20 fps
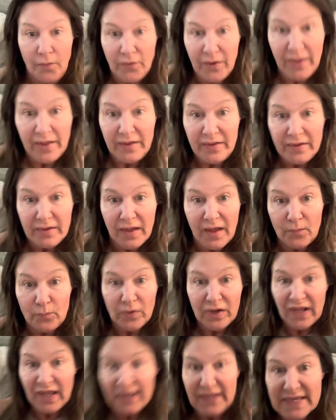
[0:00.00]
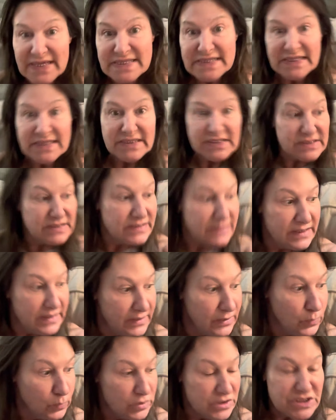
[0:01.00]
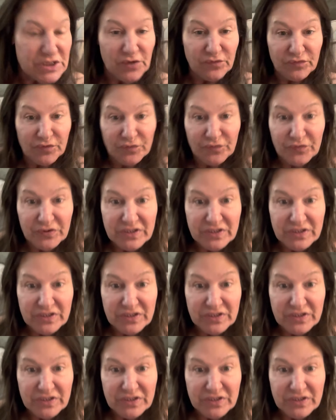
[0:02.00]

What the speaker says: Okay, well, I guess the court's over for